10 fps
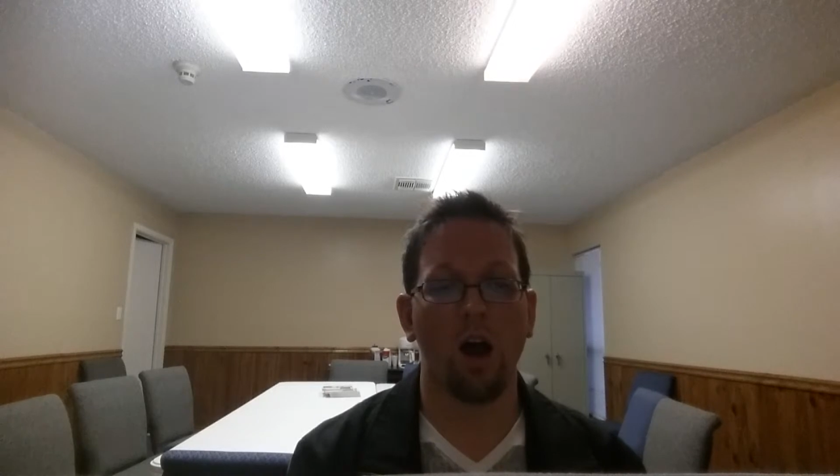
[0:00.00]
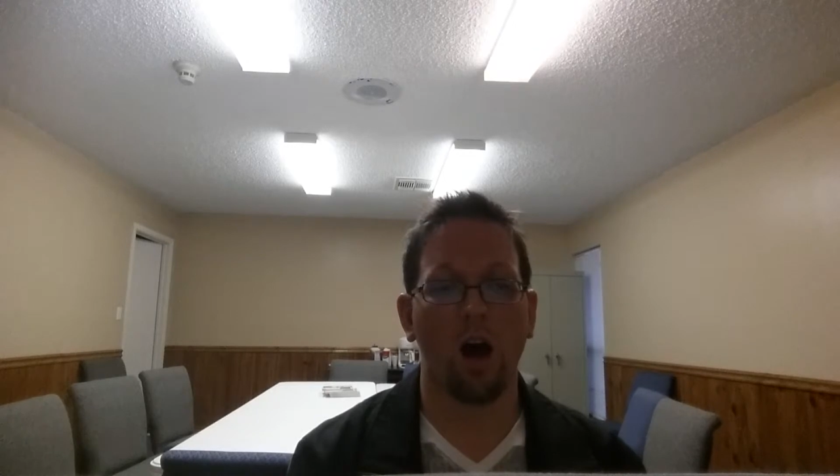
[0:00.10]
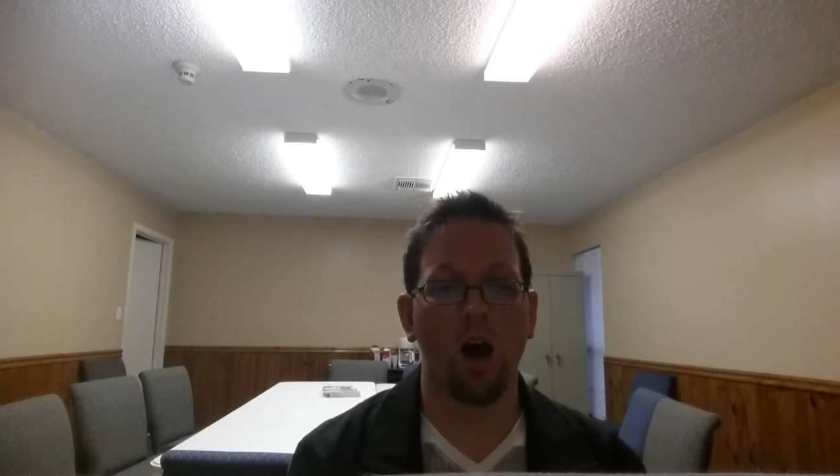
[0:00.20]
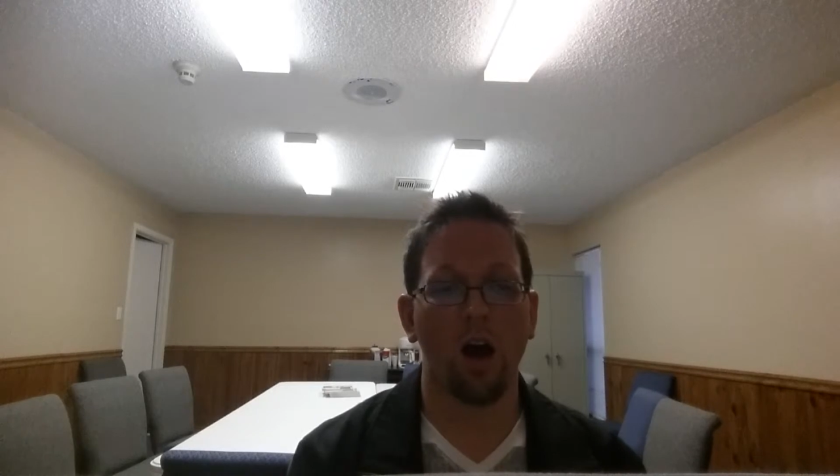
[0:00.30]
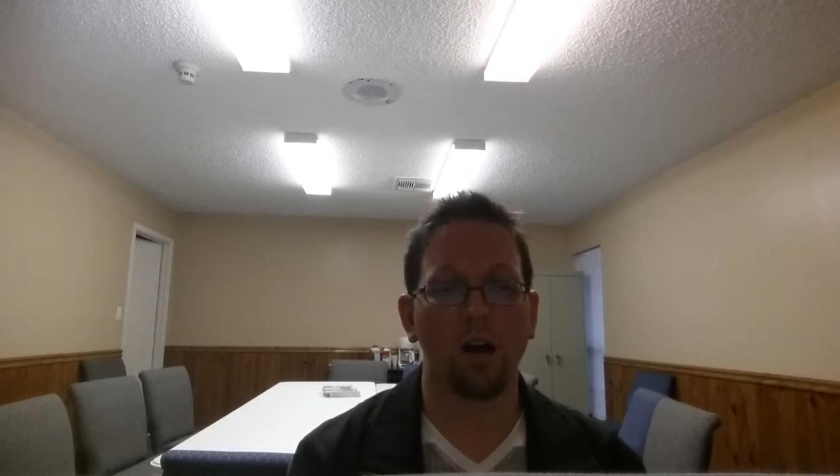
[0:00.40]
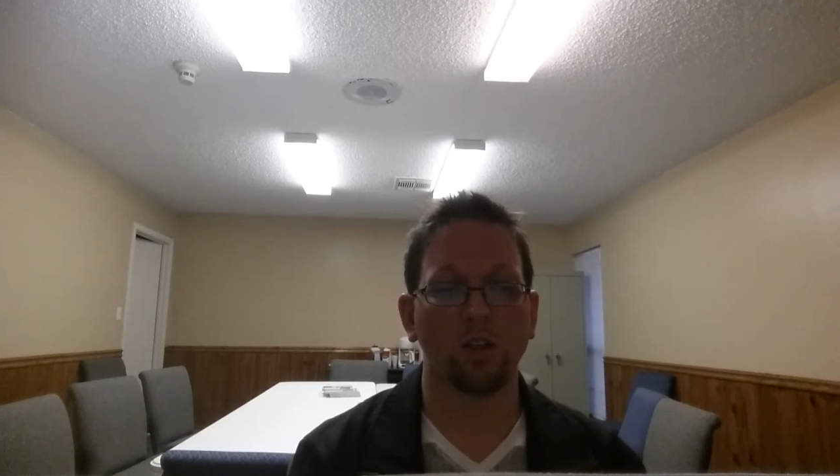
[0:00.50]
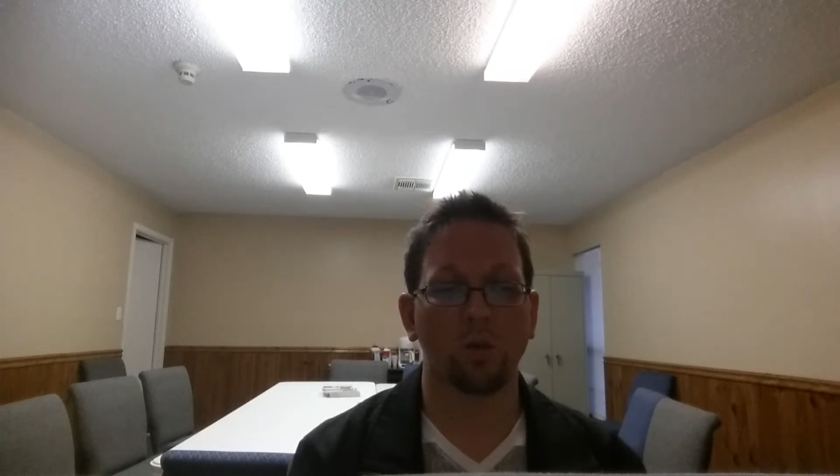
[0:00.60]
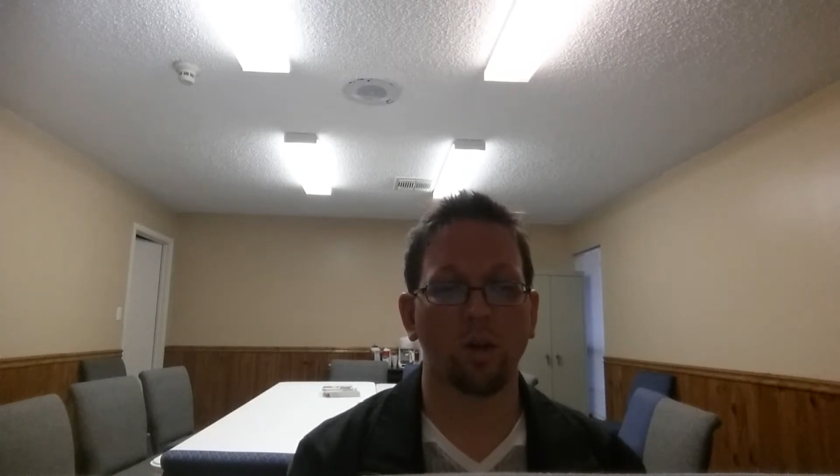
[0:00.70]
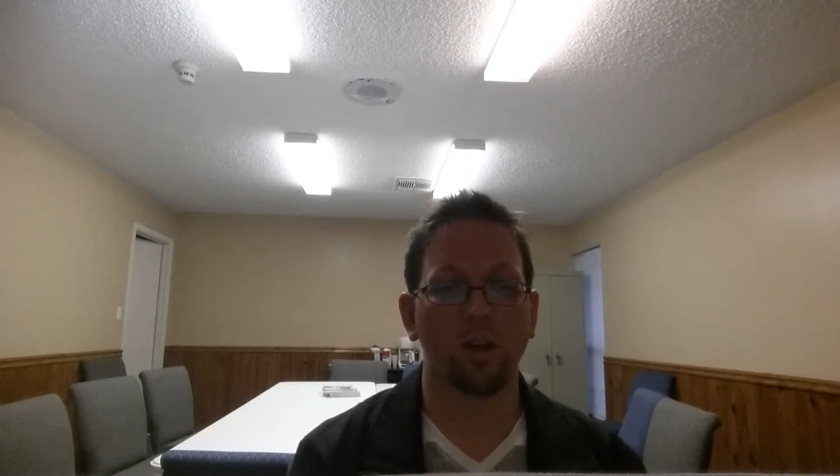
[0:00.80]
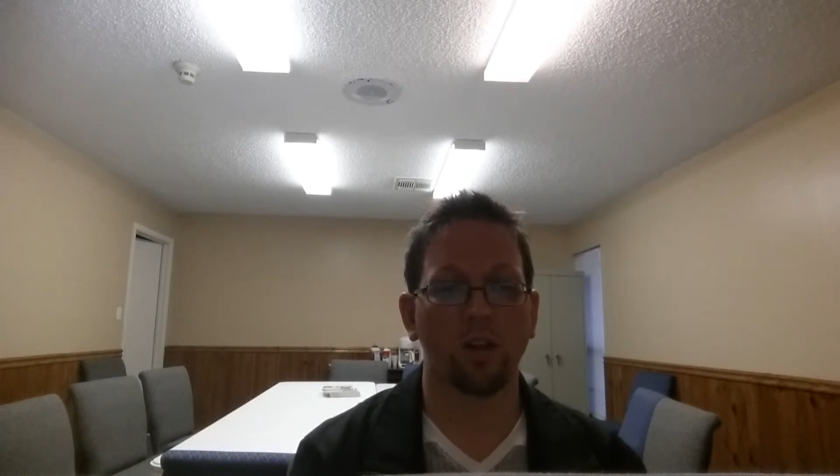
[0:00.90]
hearts
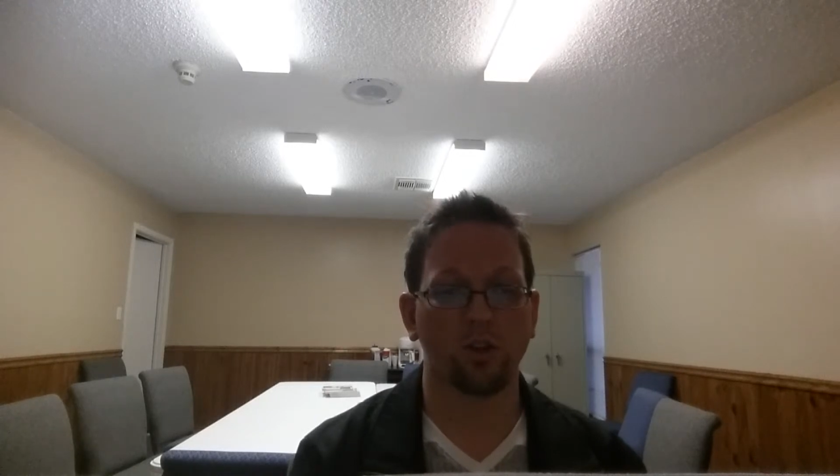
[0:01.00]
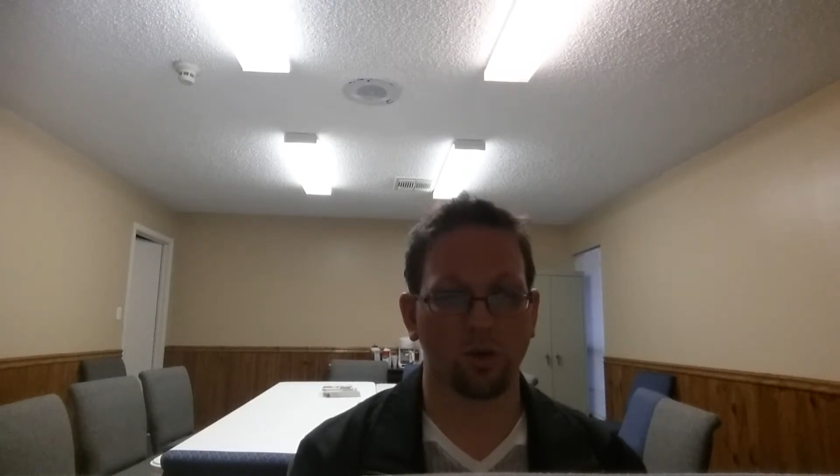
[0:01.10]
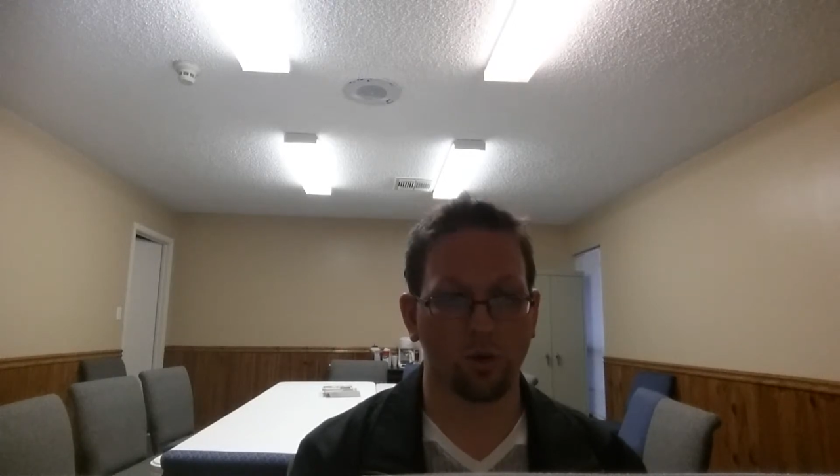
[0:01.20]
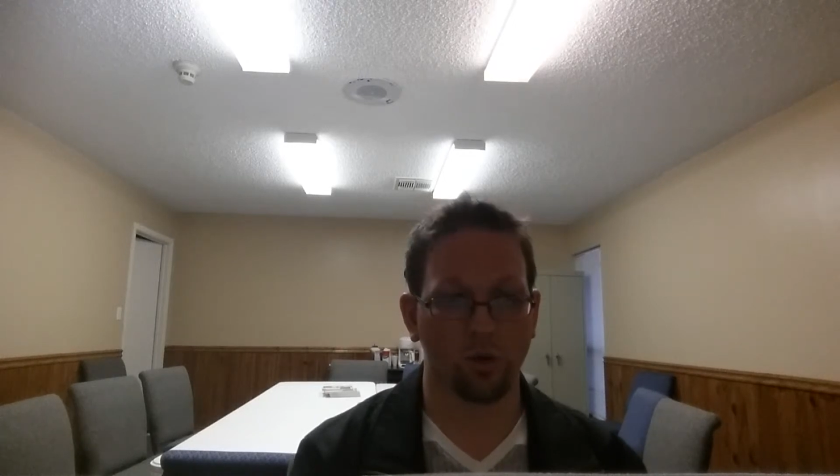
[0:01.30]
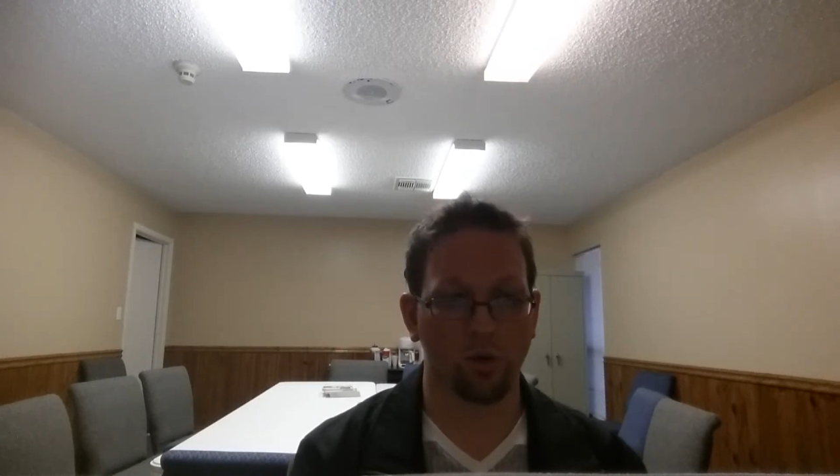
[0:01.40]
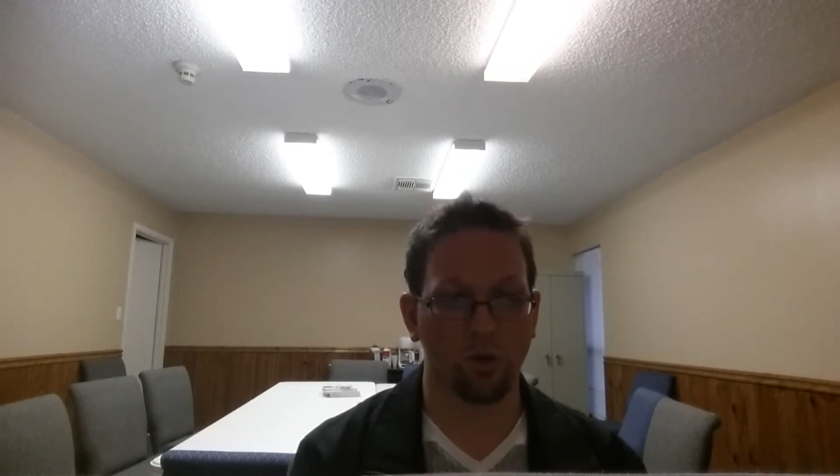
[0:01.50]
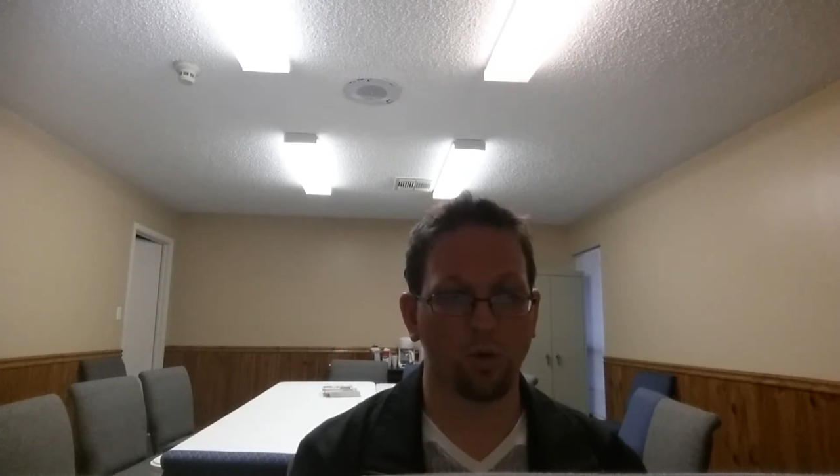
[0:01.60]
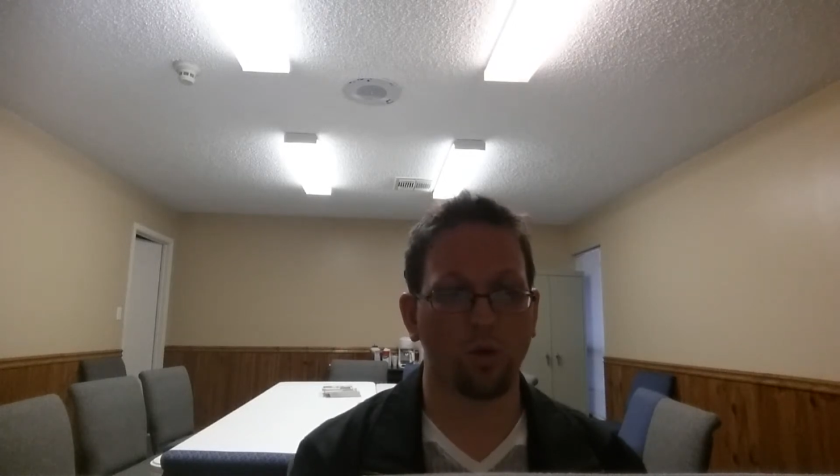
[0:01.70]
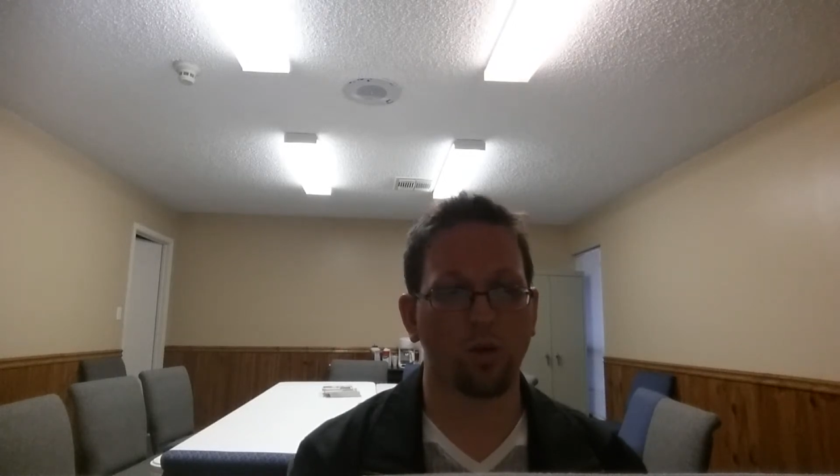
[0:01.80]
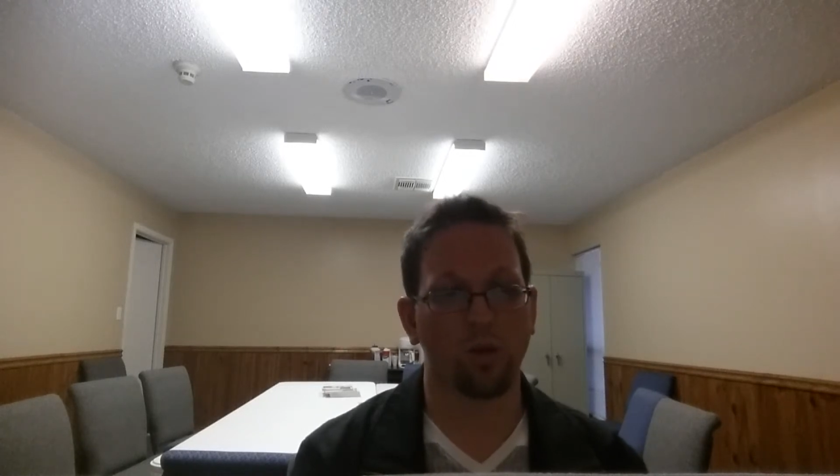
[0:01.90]
with
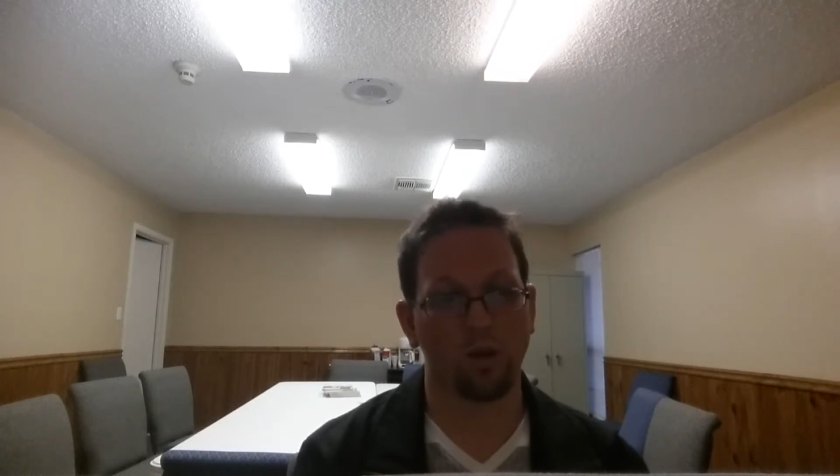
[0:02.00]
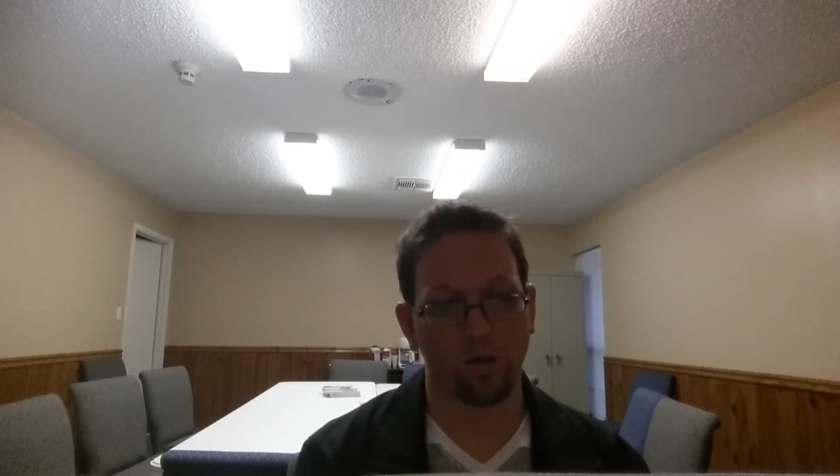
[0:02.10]
truth.